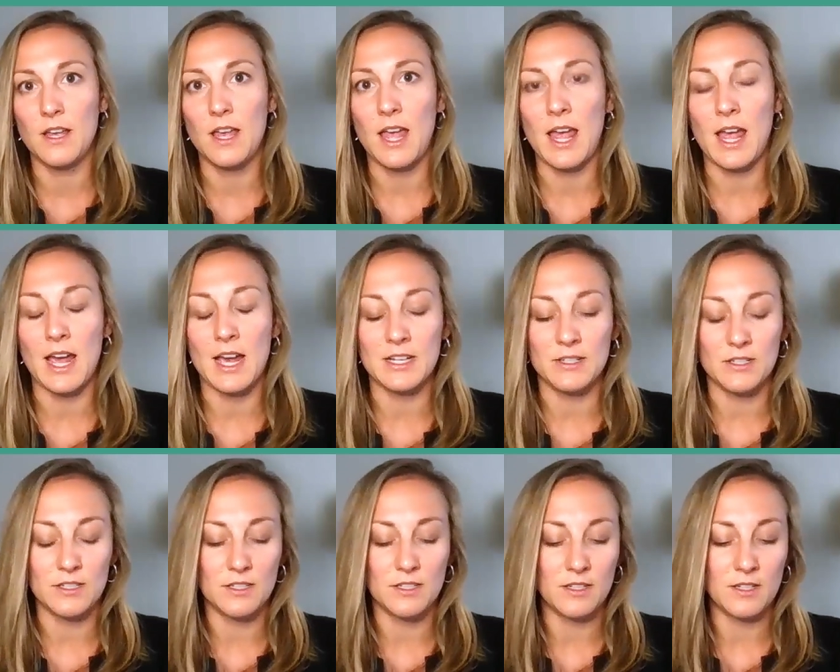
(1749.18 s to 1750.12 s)
And
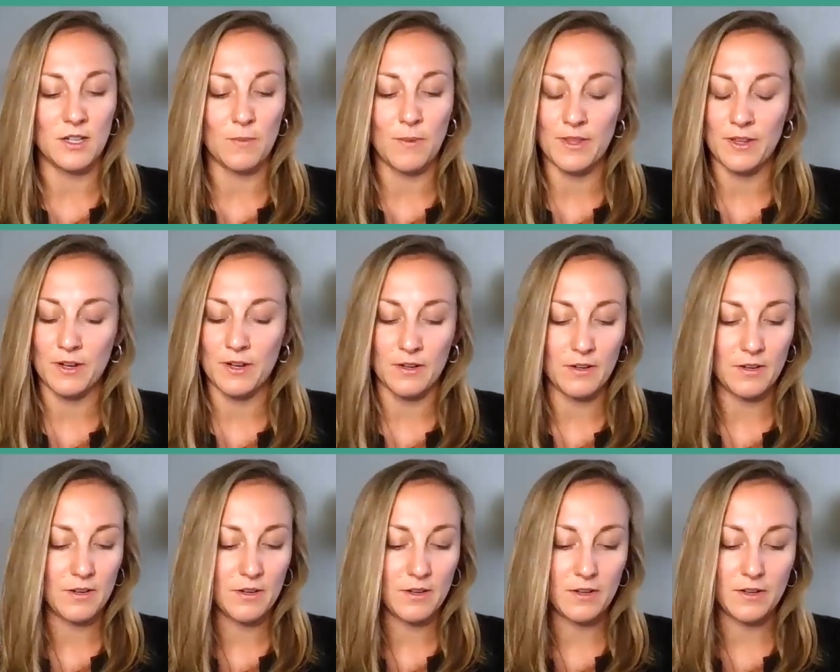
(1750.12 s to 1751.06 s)
you know whether
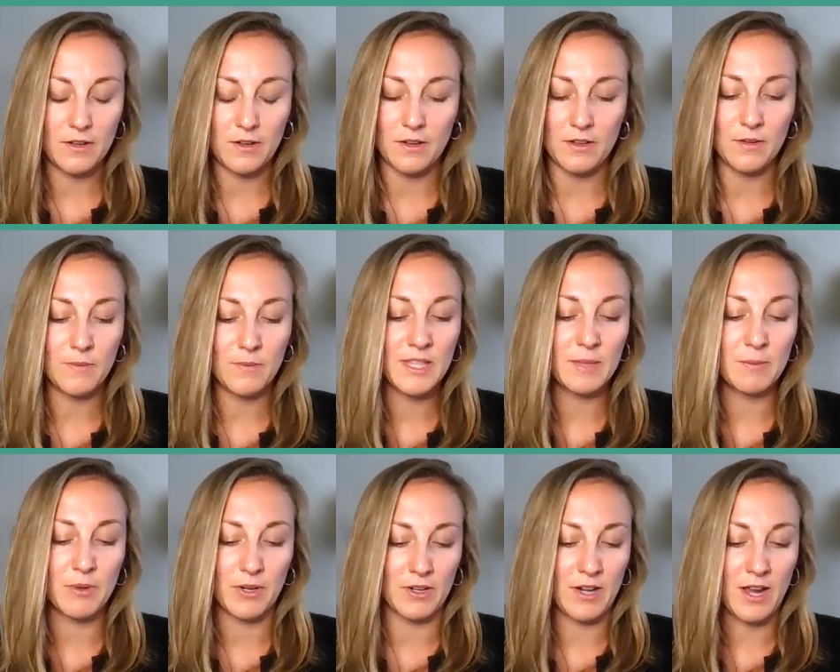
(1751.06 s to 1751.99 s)
you read the
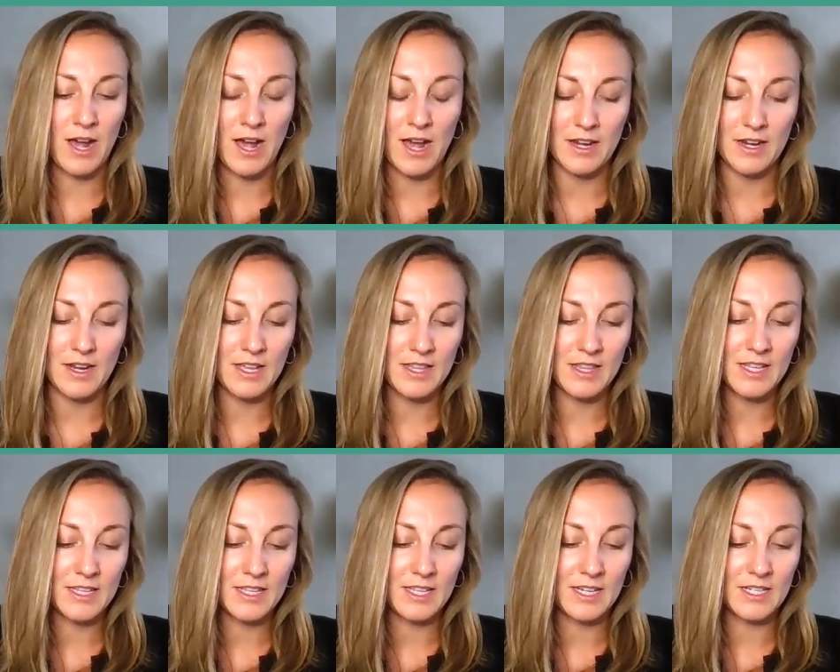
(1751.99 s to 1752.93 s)
book or not, I
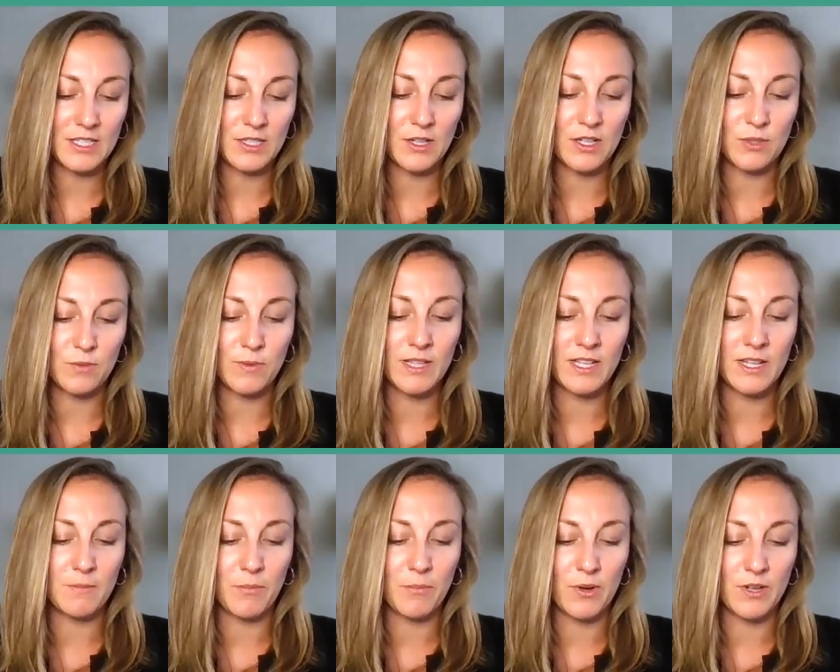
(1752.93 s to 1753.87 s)
think that it's it's a really
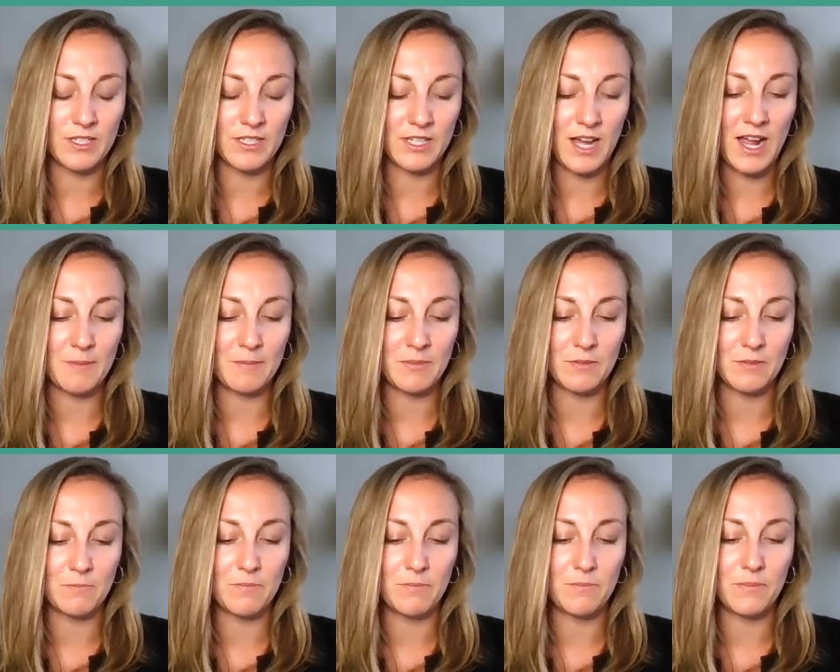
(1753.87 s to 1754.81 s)
important time to
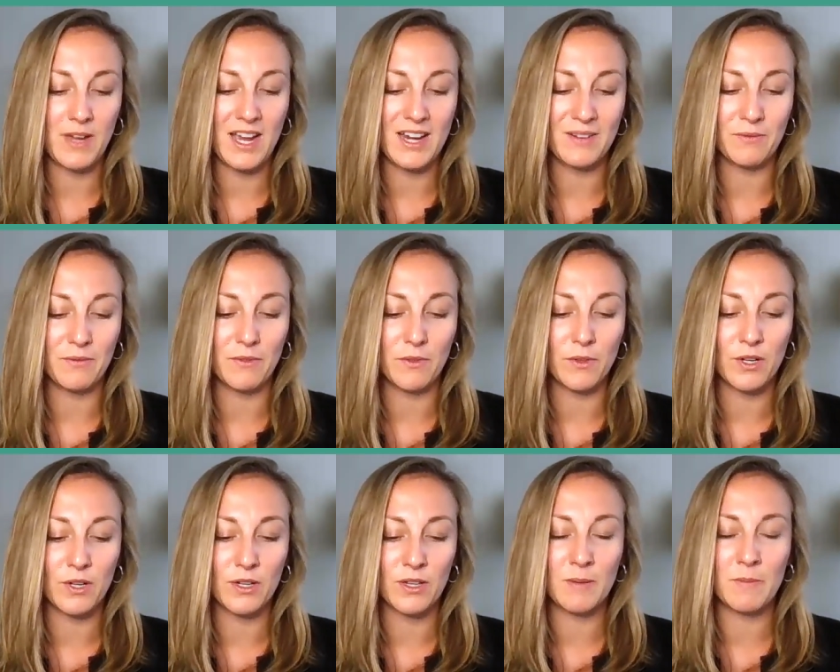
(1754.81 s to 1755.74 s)
kind of
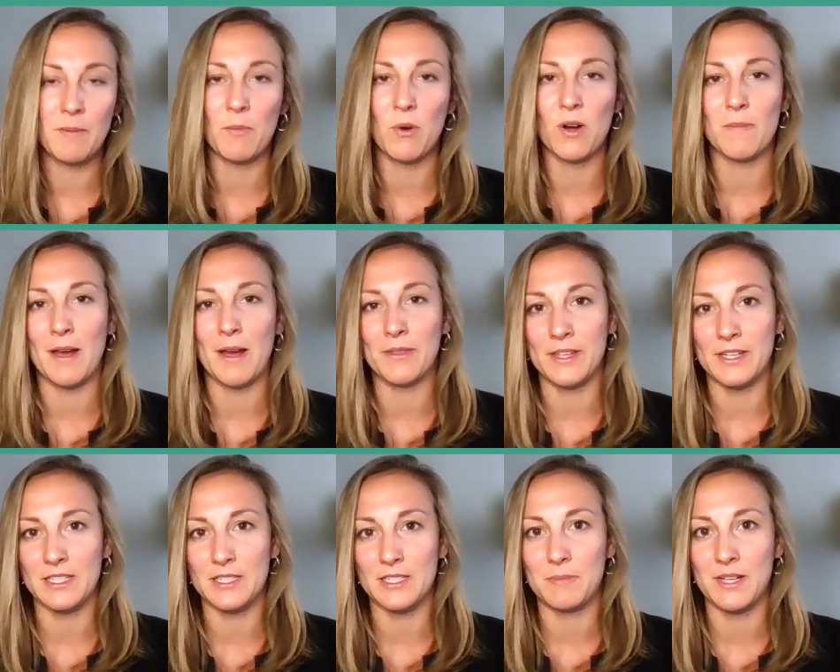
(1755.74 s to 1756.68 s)
learn a little bit more about
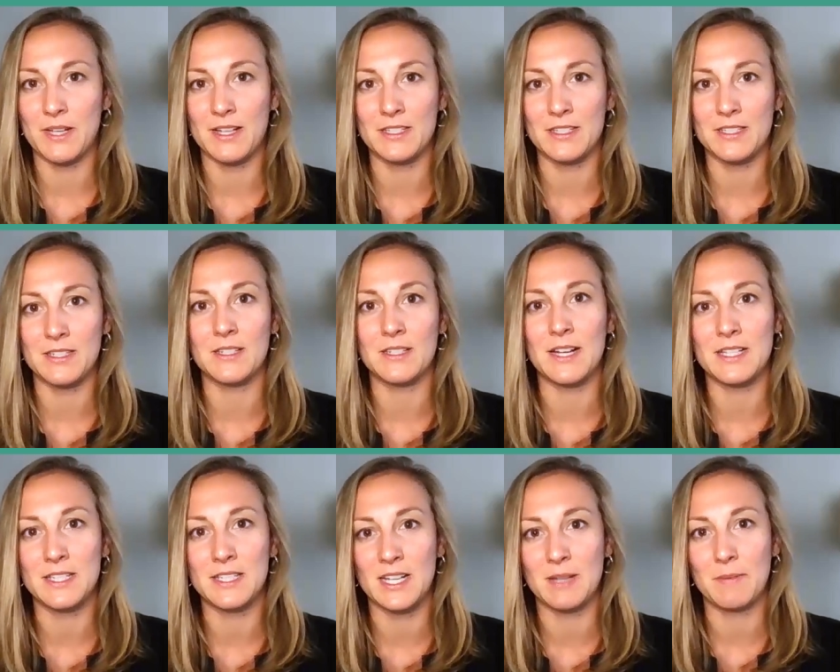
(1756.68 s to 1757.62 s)
this because the
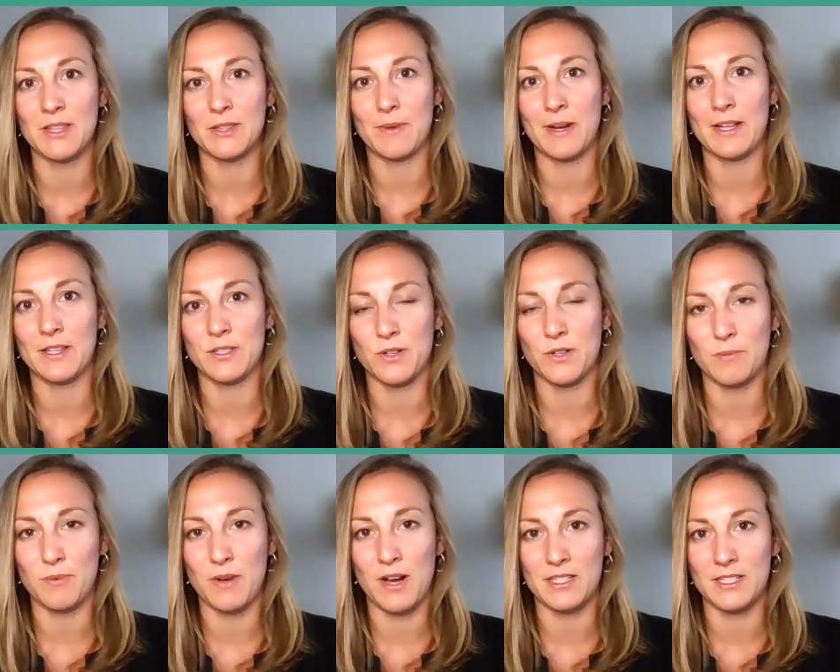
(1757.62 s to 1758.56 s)
nice thing about the regulatory
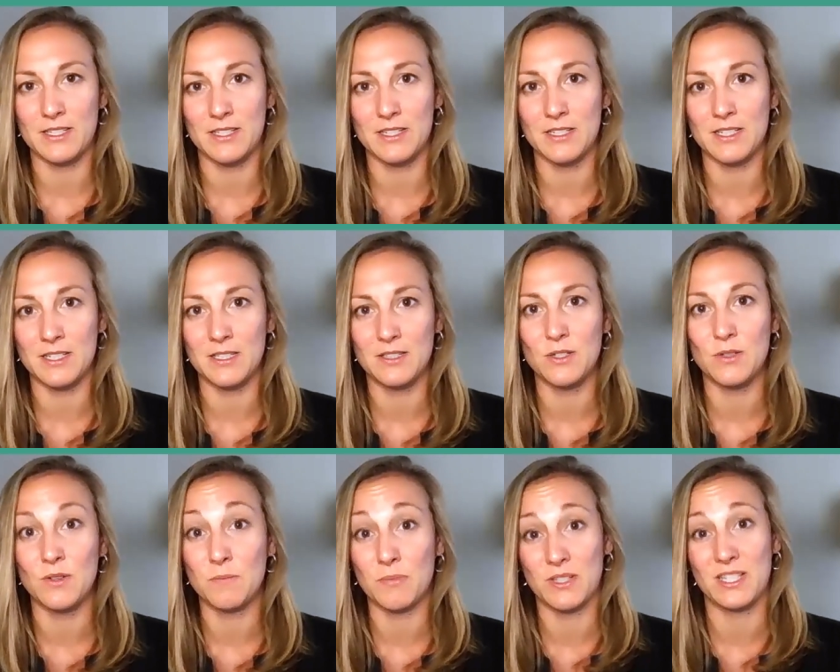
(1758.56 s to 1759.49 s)
process is it's you
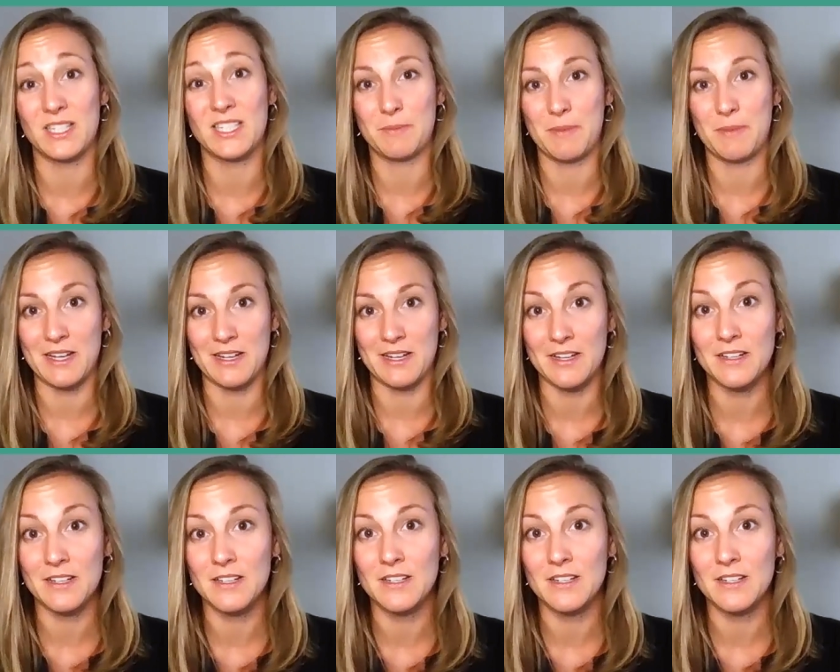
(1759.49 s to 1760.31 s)
can participate in it.